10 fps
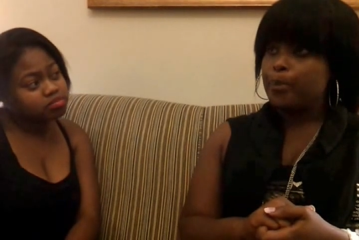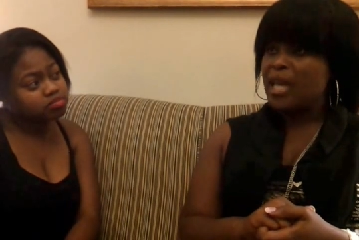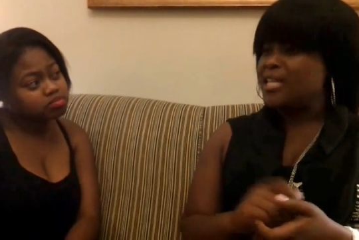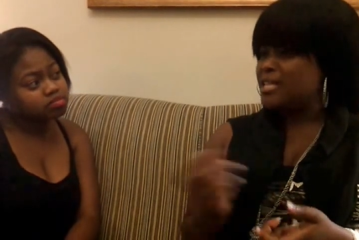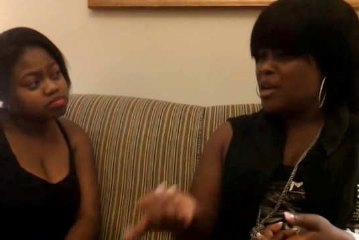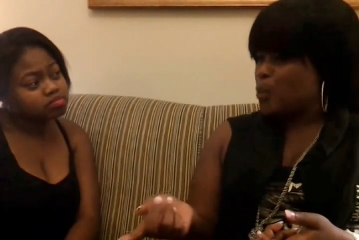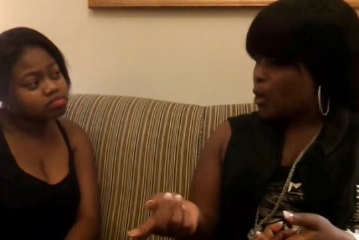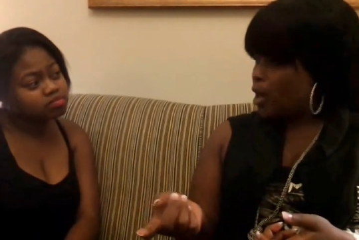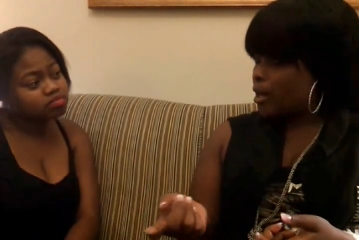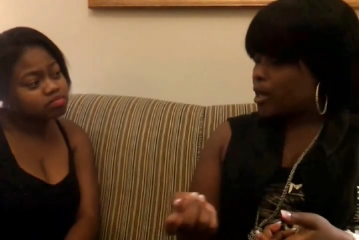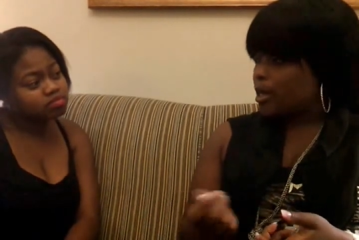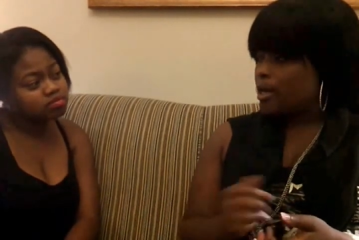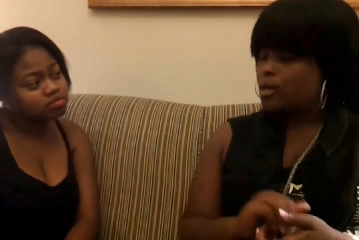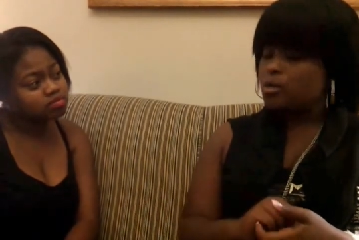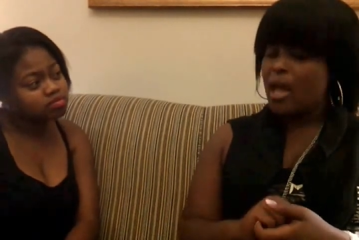Speaker 1: it didn't work.
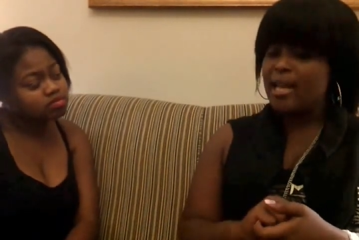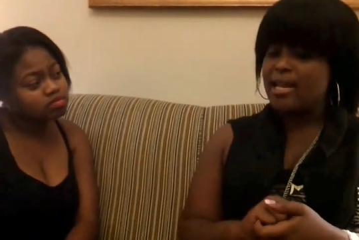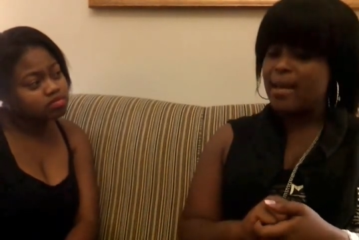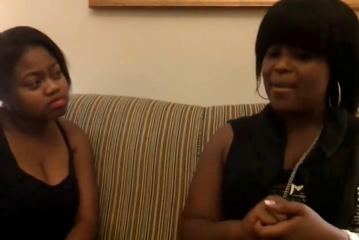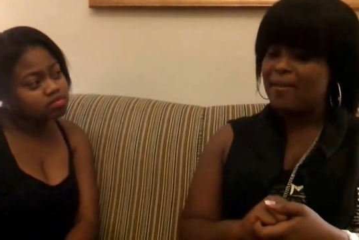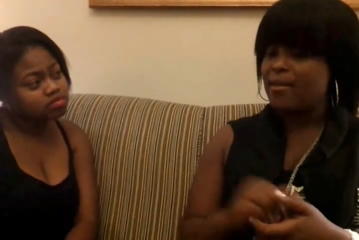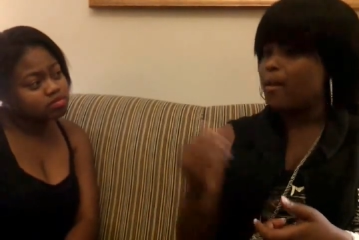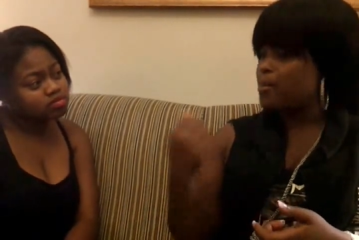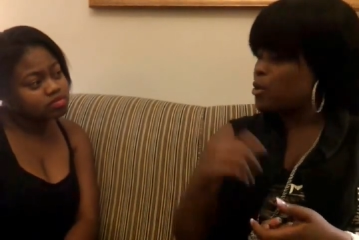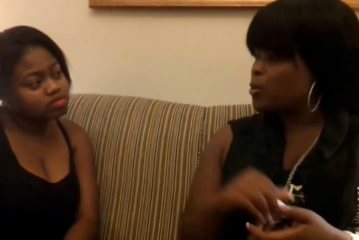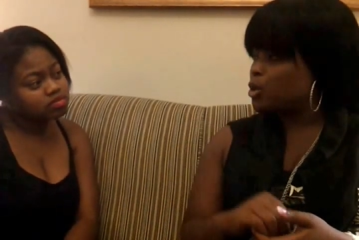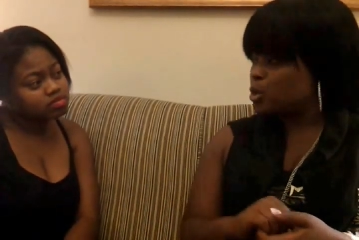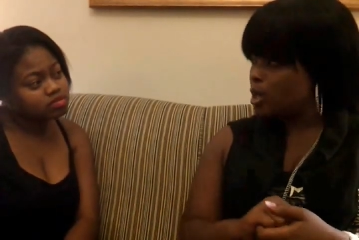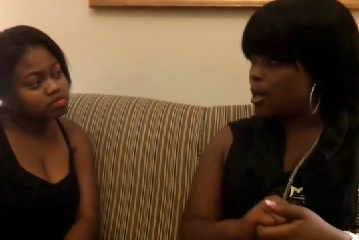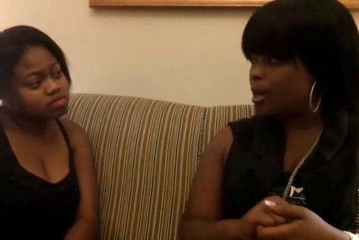So I ended up having a
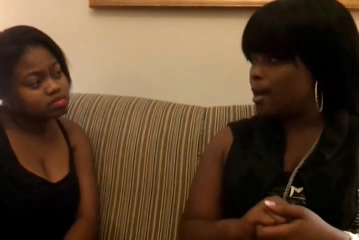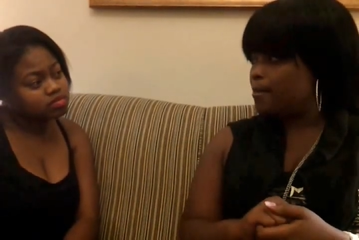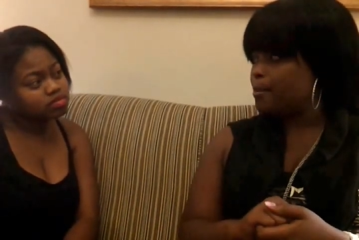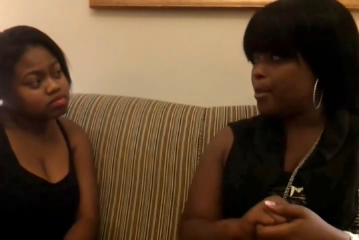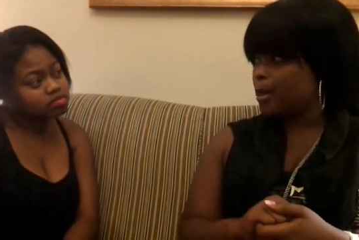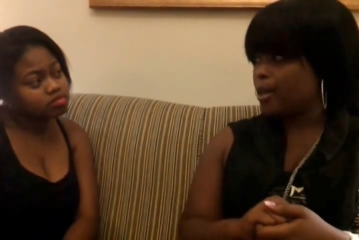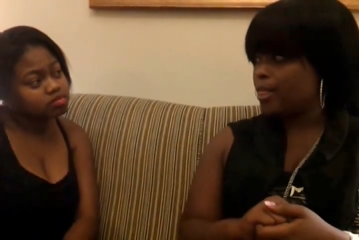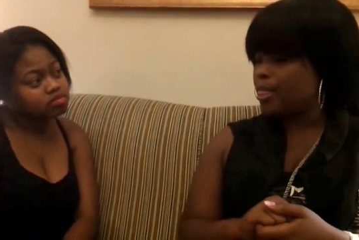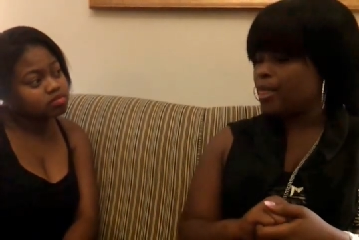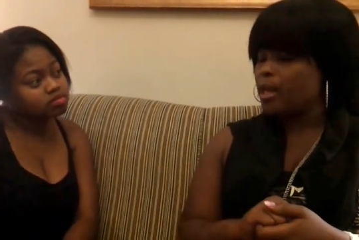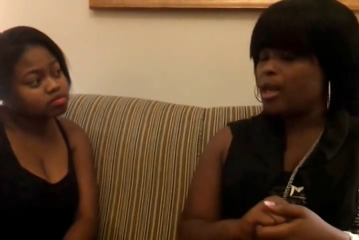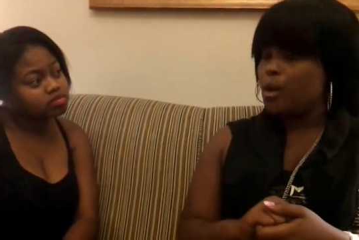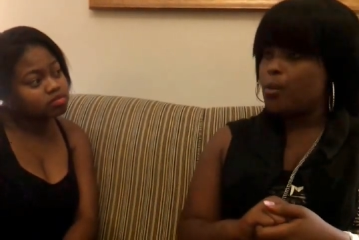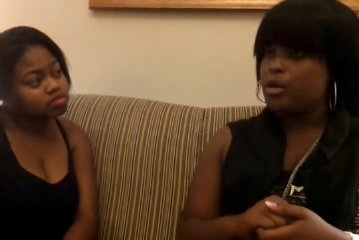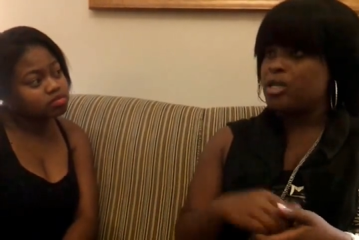premature um, birth,
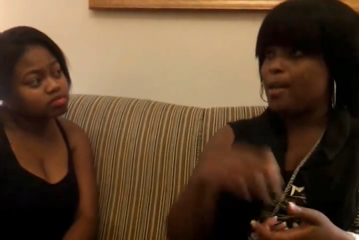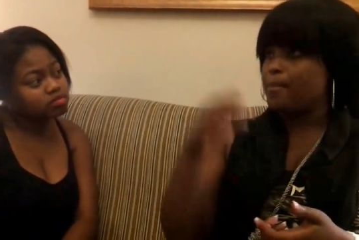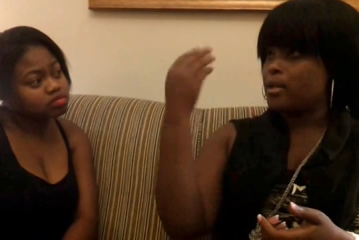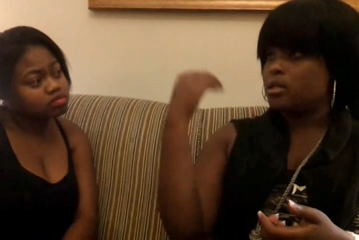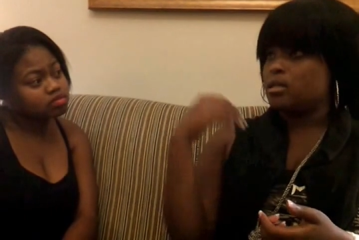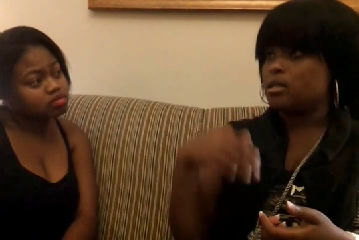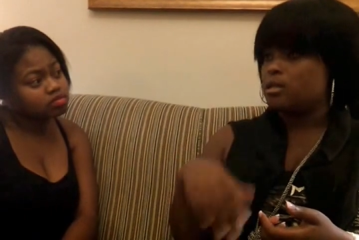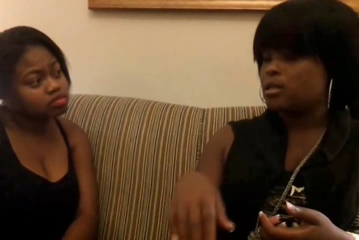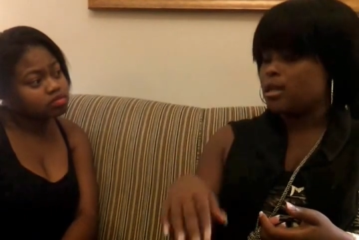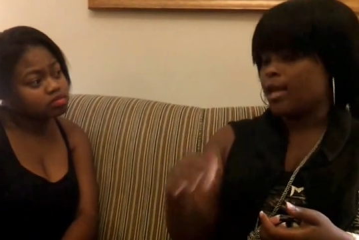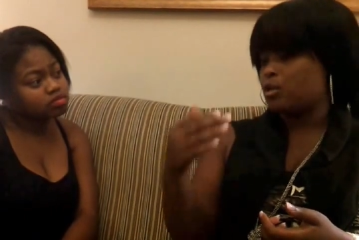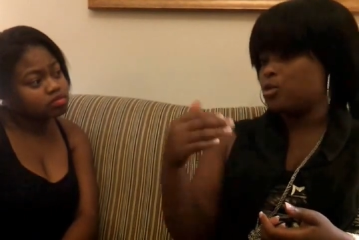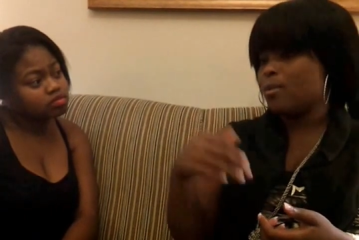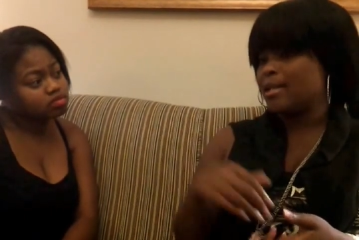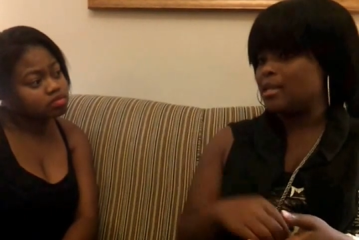which happened like
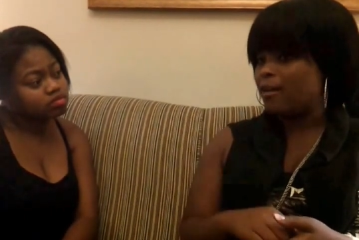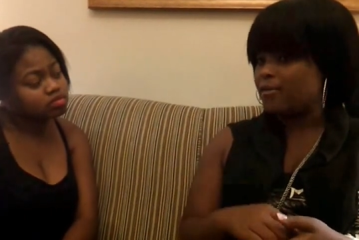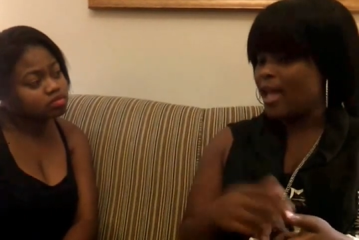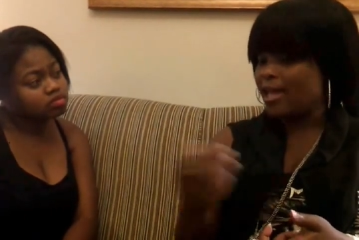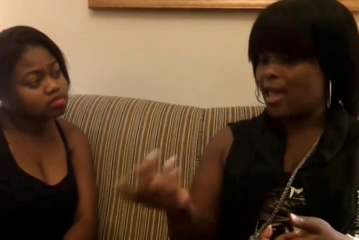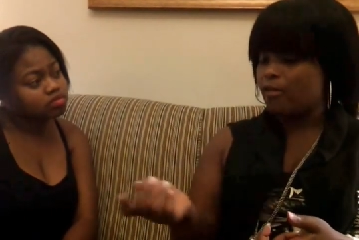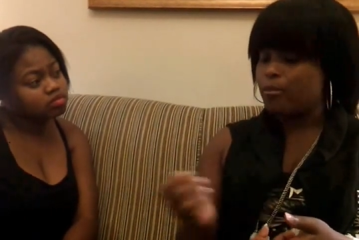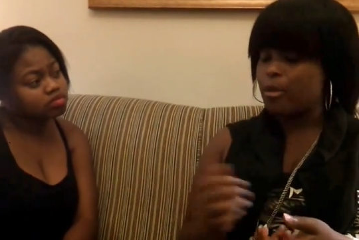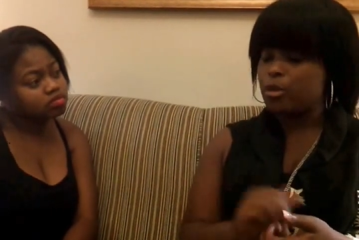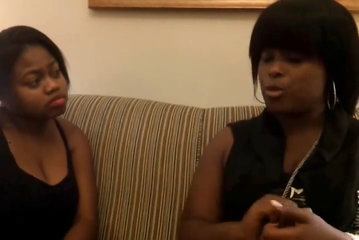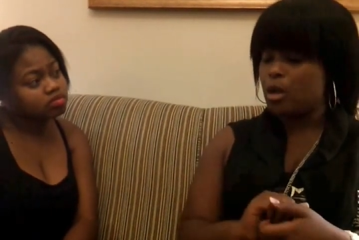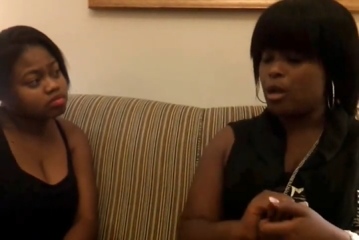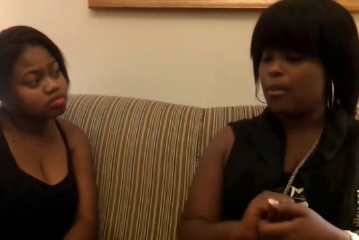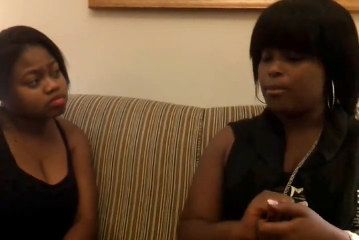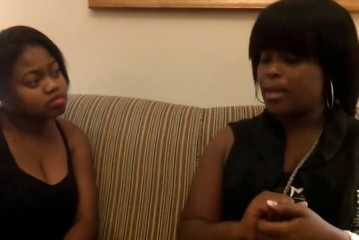two months after I gave birth to
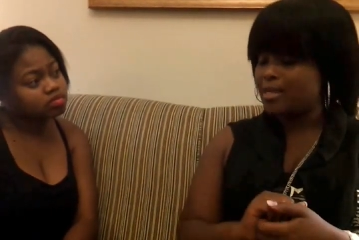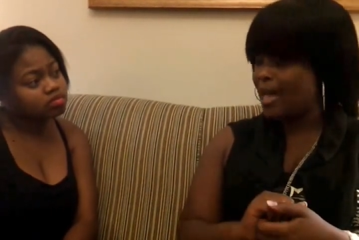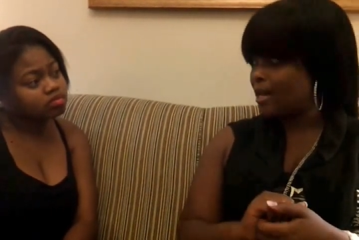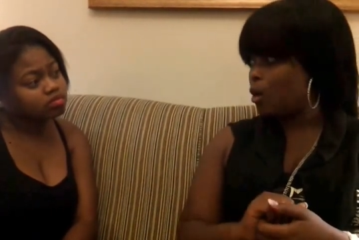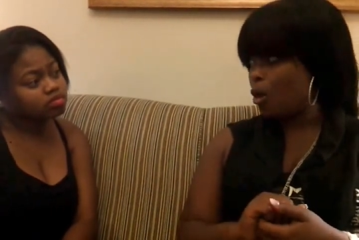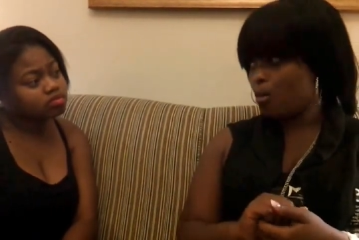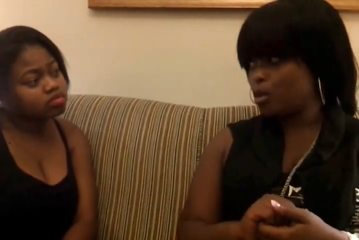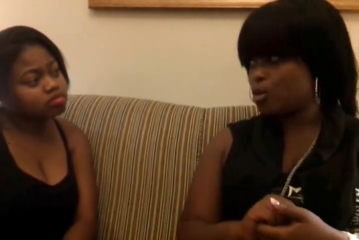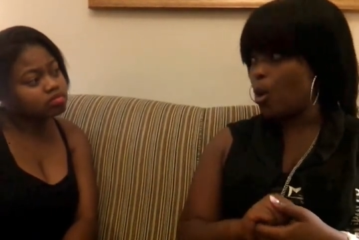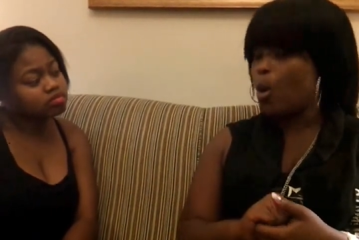a, a son, Homozo.